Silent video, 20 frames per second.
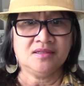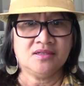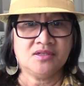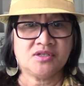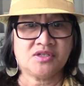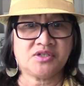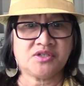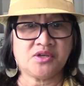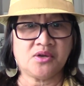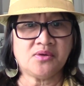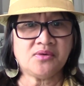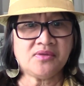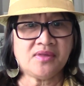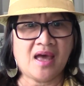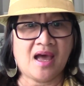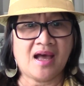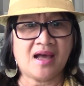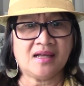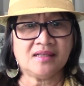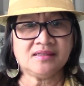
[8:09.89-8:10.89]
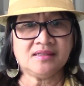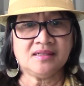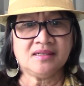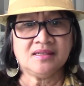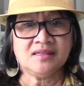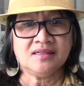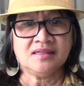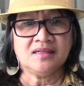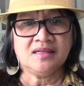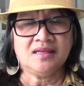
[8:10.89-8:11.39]
so that
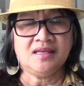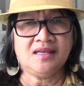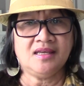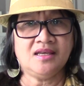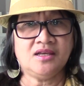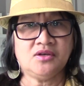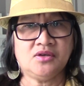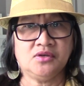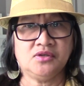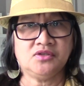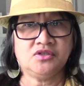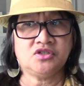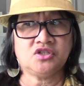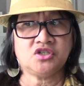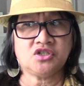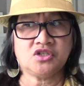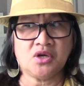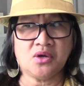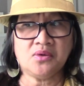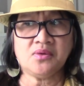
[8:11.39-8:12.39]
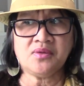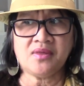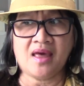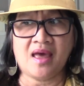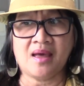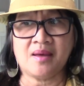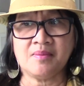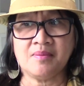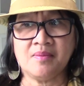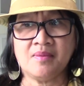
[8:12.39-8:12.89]
he could show
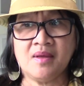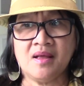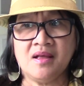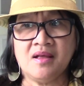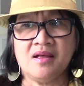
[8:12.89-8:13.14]
them